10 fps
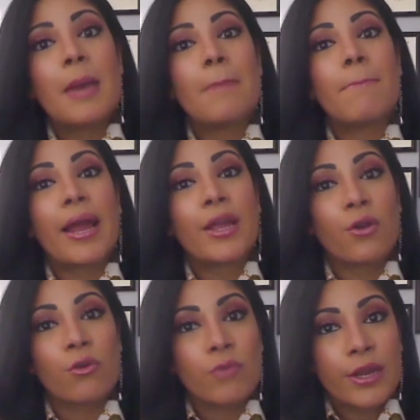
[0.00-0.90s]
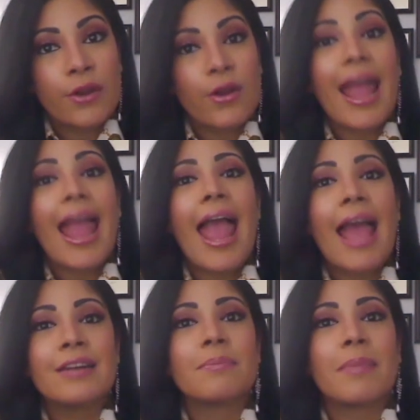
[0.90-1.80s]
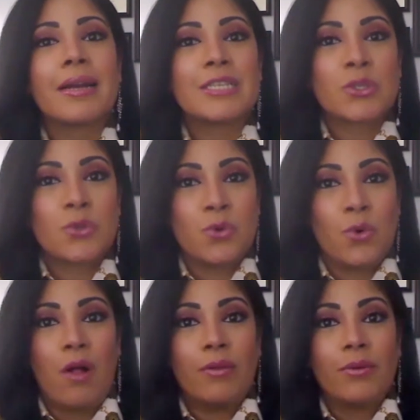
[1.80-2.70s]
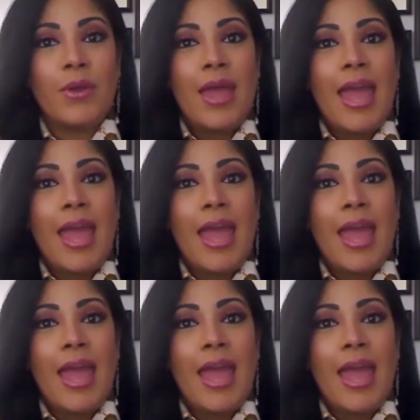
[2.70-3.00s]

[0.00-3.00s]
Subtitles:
my career, and my school.